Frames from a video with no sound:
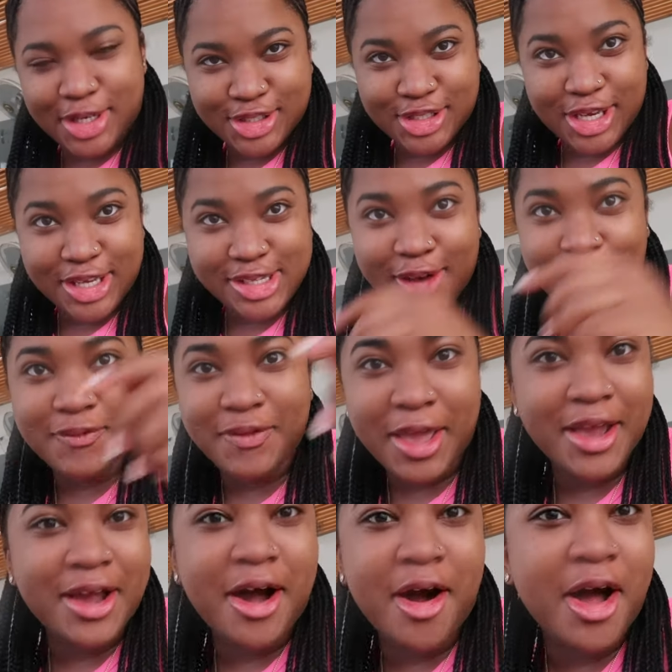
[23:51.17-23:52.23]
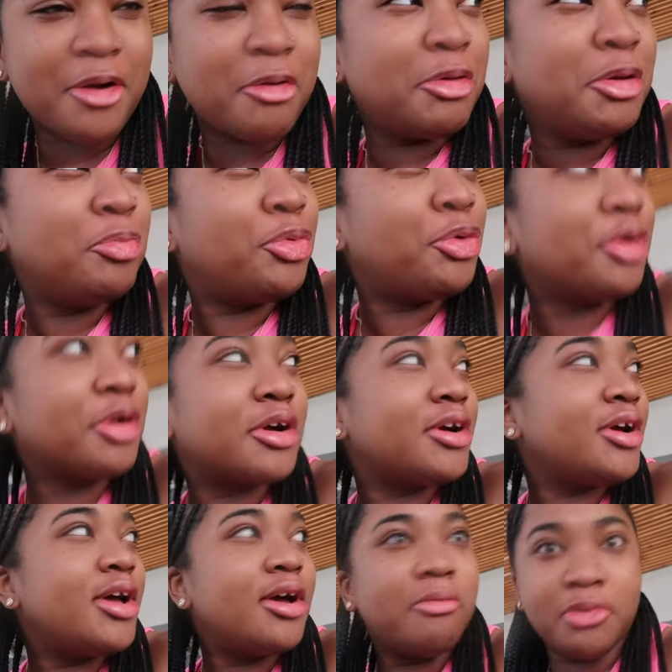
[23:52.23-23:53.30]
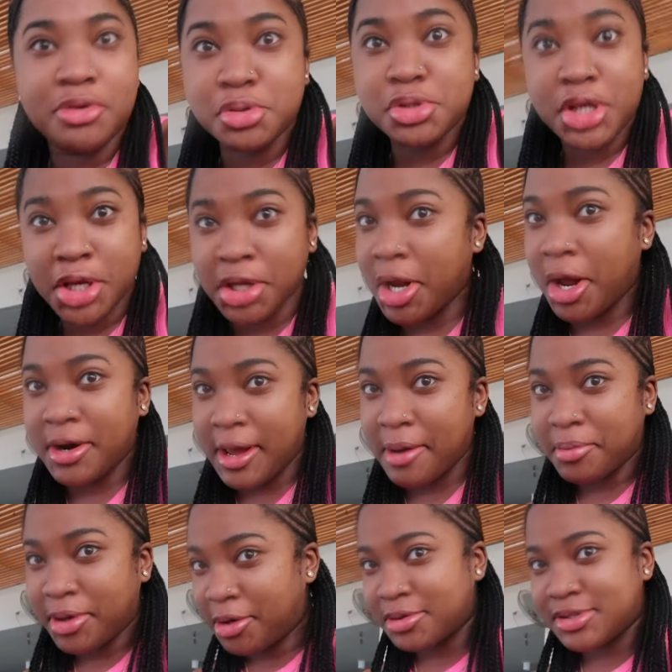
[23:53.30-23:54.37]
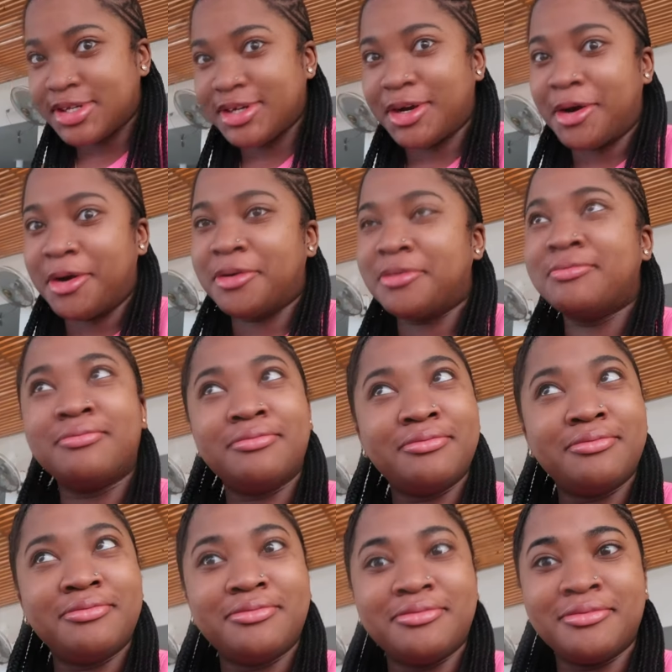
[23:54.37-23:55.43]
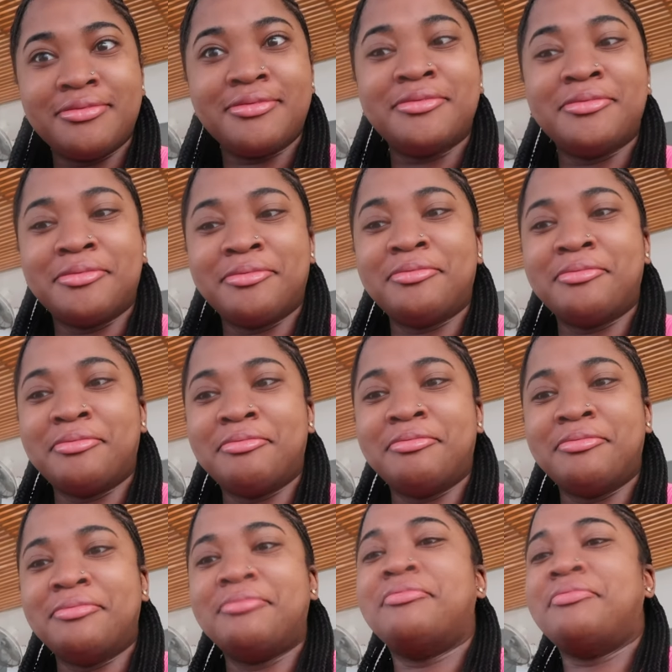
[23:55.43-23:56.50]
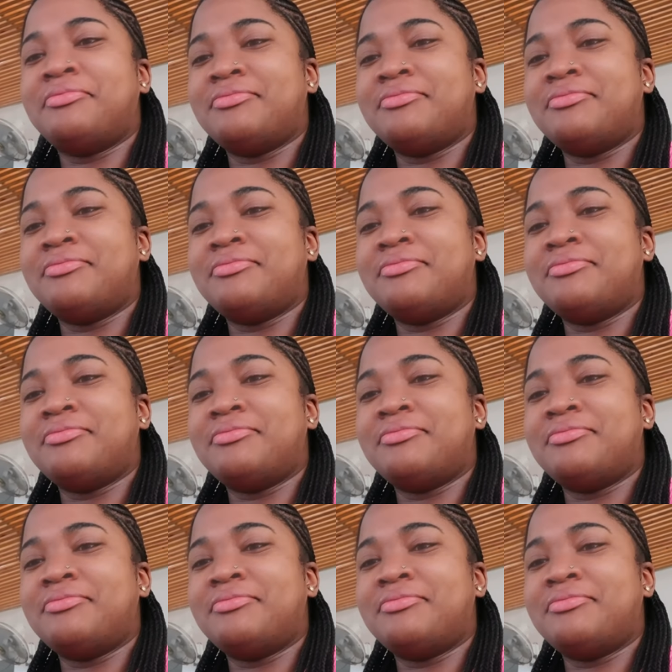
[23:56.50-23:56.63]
She is a fake auto import. We're eating on that BOT though. Mm-hmm.